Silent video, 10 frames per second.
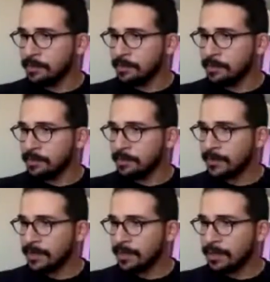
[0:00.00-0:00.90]

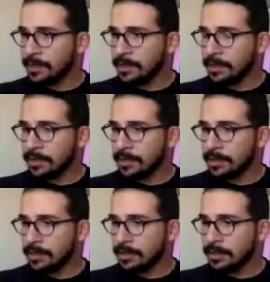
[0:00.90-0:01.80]

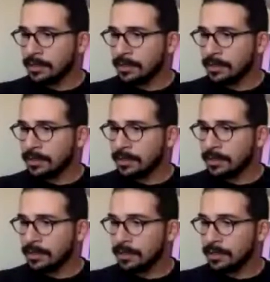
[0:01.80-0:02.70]

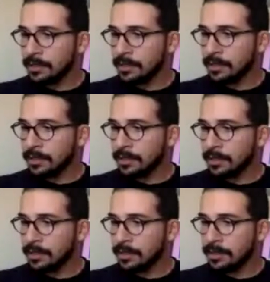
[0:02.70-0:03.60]

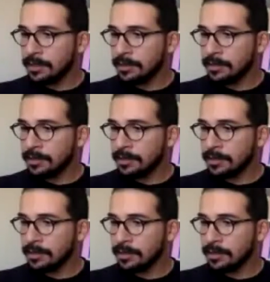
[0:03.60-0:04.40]
[no speech]